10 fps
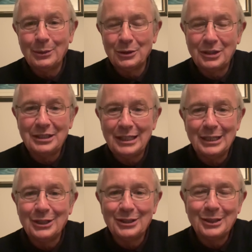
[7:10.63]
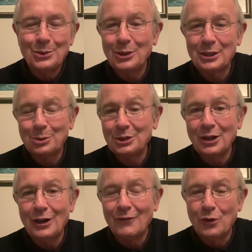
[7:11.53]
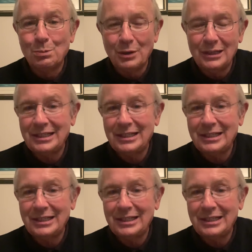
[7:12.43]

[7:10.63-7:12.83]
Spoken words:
was a day like this where it was Cork football